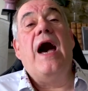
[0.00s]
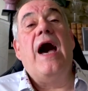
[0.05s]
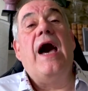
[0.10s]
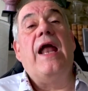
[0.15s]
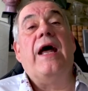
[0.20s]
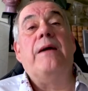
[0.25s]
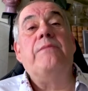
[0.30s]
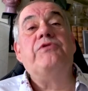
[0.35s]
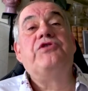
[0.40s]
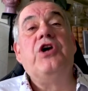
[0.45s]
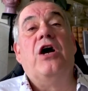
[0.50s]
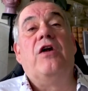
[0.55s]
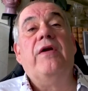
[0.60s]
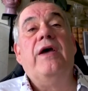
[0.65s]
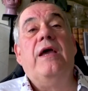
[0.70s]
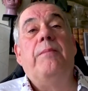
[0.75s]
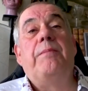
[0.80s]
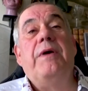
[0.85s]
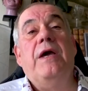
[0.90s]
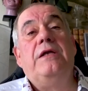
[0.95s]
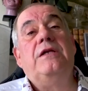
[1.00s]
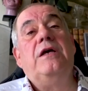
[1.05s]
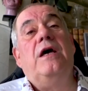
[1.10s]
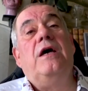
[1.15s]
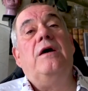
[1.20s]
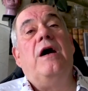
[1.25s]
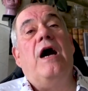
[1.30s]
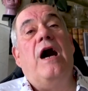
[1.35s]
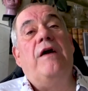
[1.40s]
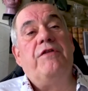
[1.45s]
And I'm sorry,
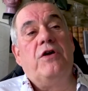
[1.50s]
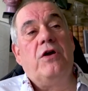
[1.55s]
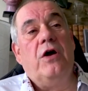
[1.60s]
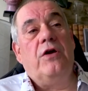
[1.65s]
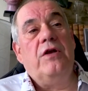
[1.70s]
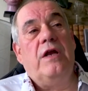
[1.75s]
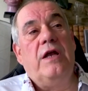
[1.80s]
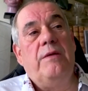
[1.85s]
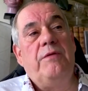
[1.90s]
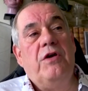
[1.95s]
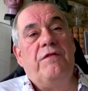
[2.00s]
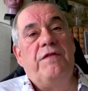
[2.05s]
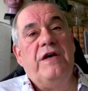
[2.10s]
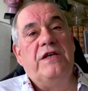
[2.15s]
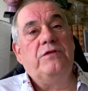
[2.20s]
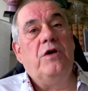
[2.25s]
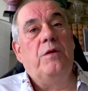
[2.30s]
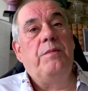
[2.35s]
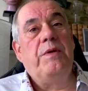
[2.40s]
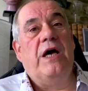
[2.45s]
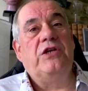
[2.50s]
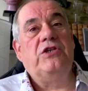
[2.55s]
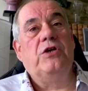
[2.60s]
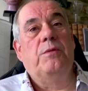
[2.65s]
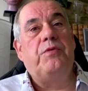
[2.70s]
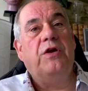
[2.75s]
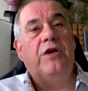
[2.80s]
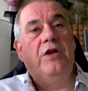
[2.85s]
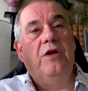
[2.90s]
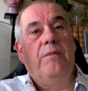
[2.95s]
Peter, I forgot your name of your festival, but I
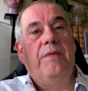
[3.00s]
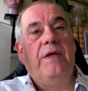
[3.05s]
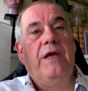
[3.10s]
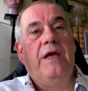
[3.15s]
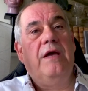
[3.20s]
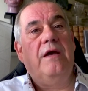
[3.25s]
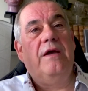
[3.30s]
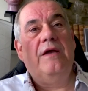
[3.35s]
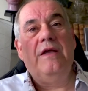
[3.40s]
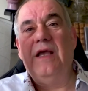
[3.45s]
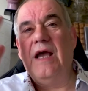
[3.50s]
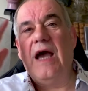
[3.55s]
shall put it up there.